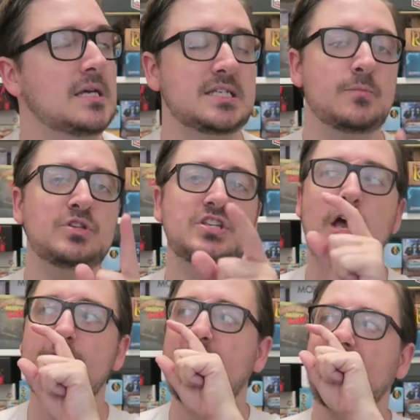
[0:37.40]
Someone
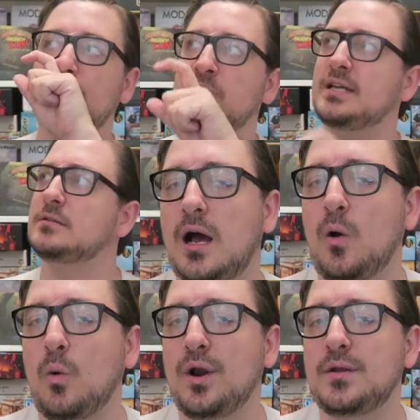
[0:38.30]
saw that and went, I
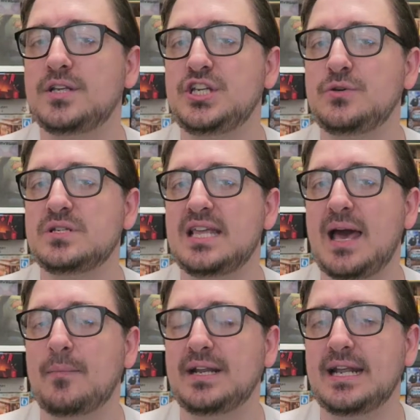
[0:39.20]
want to use
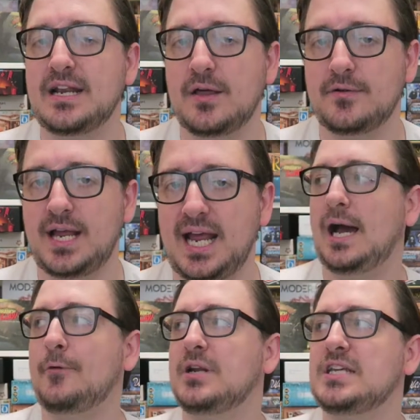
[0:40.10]
that but in another game.
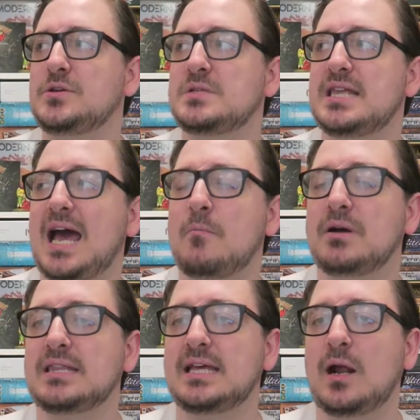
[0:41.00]
I want to use that,
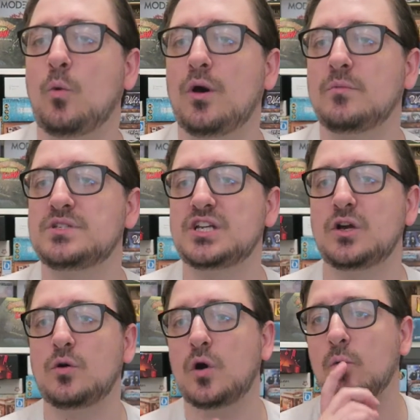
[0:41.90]
but then I want them to
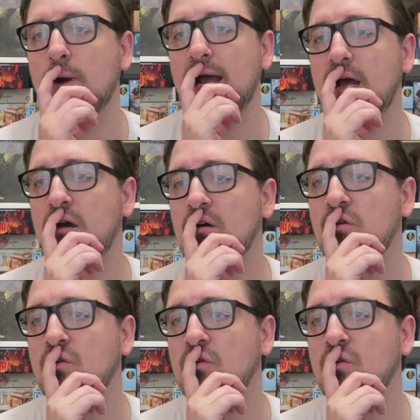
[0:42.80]
go around